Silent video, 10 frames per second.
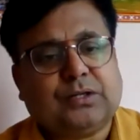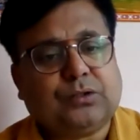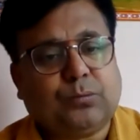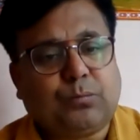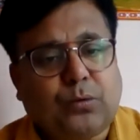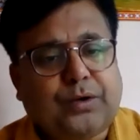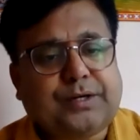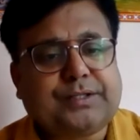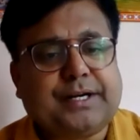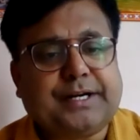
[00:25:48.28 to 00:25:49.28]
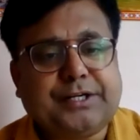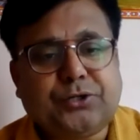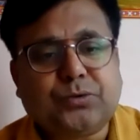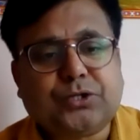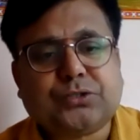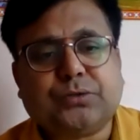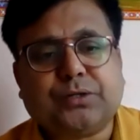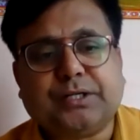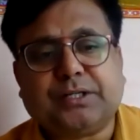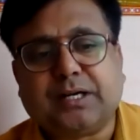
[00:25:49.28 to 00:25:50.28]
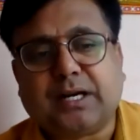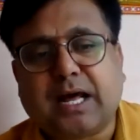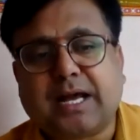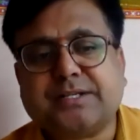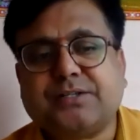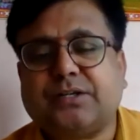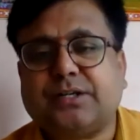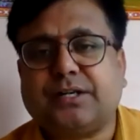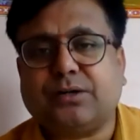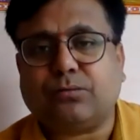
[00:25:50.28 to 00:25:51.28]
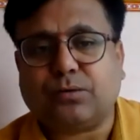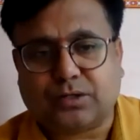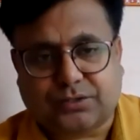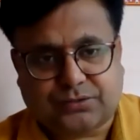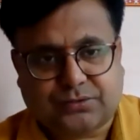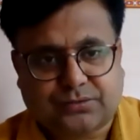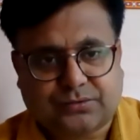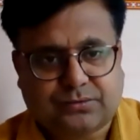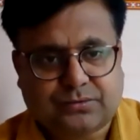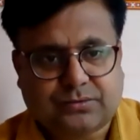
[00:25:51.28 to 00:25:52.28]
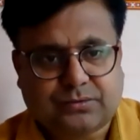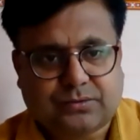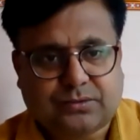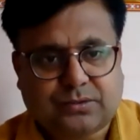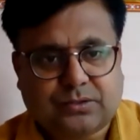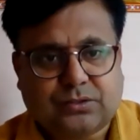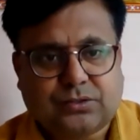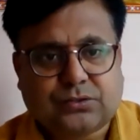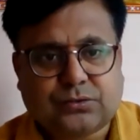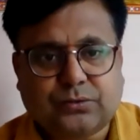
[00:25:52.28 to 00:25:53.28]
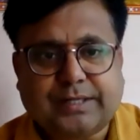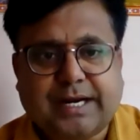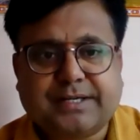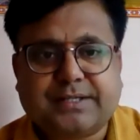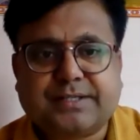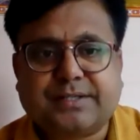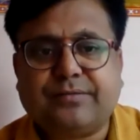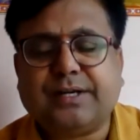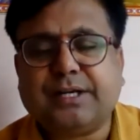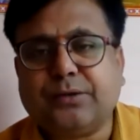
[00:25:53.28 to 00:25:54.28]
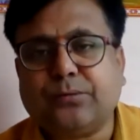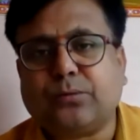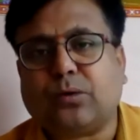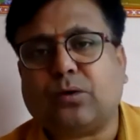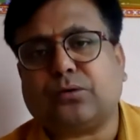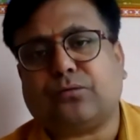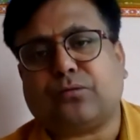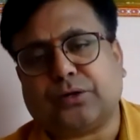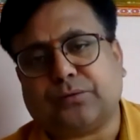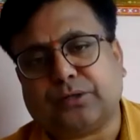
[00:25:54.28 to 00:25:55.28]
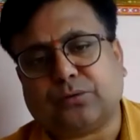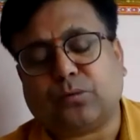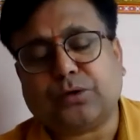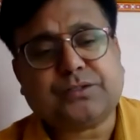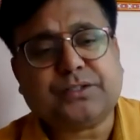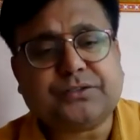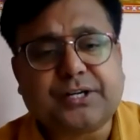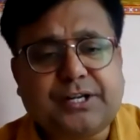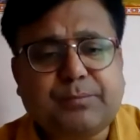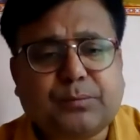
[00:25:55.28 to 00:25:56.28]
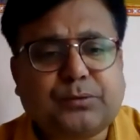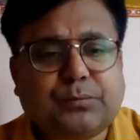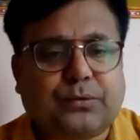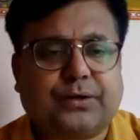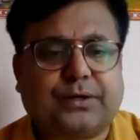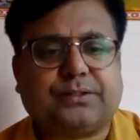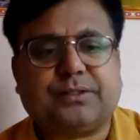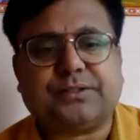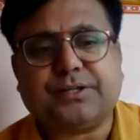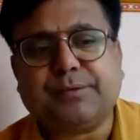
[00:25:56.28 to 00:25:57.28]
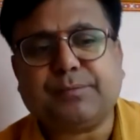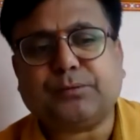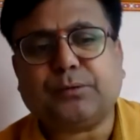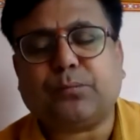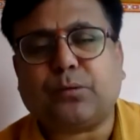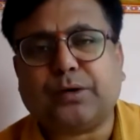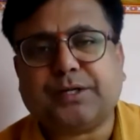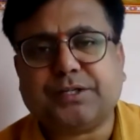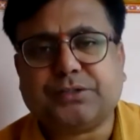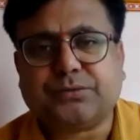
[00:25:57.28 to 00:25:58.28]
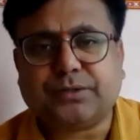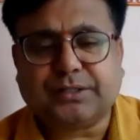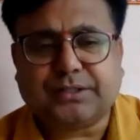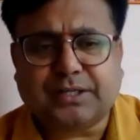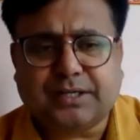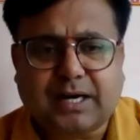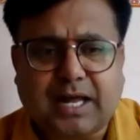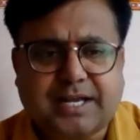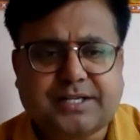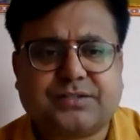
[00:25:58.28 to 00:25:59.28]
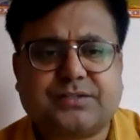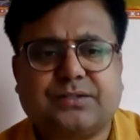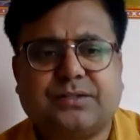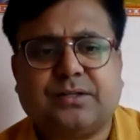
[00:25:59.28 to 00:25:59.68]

The poet endures to eternalize her in verse so that she will live on forever. What is the dream of the poet? The dream of the poet is to eternalize